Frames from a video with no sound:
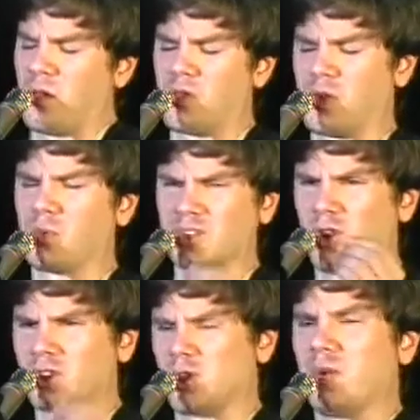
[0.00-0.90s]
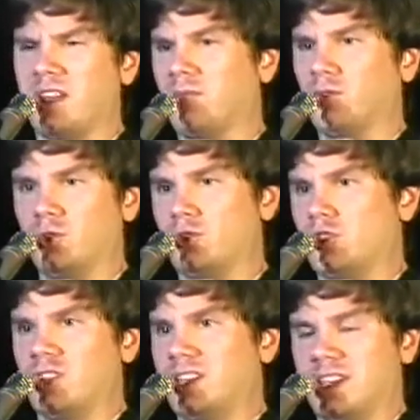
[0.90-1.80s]
there was also an
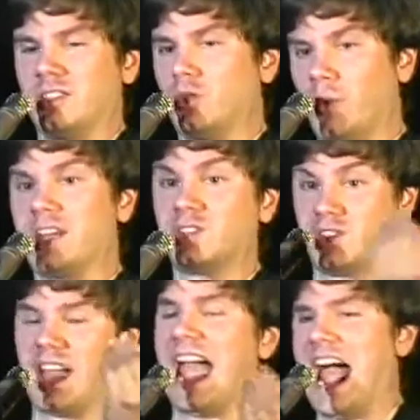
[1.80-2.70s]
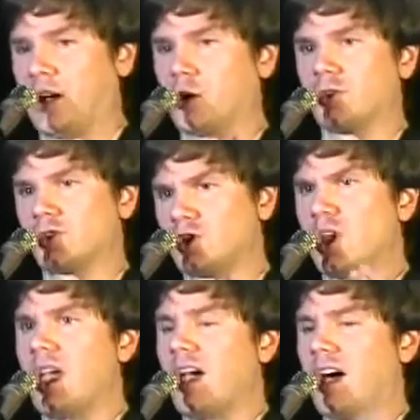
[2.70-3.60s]
evolution in the ways that hackers
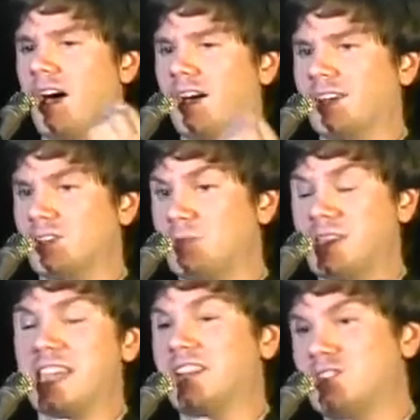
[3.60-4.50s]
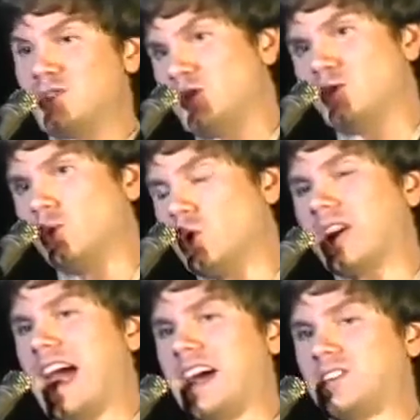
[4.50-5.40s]
uh, began to look
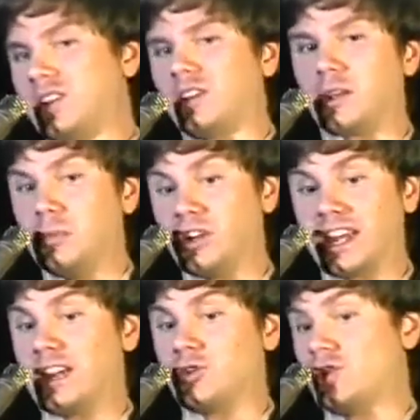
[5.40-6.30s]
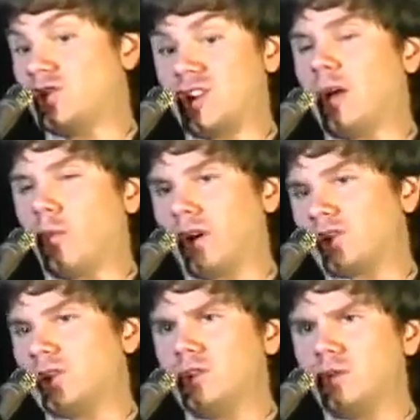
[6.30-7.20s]
at telecommunications
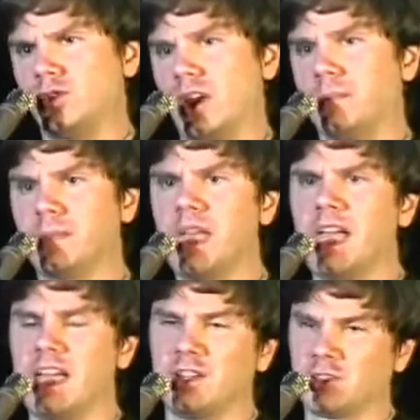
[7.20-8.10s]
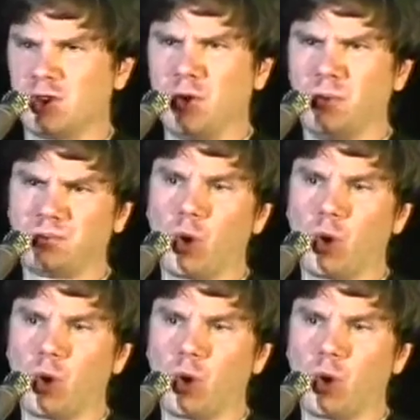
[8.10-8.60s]
networks and use them. So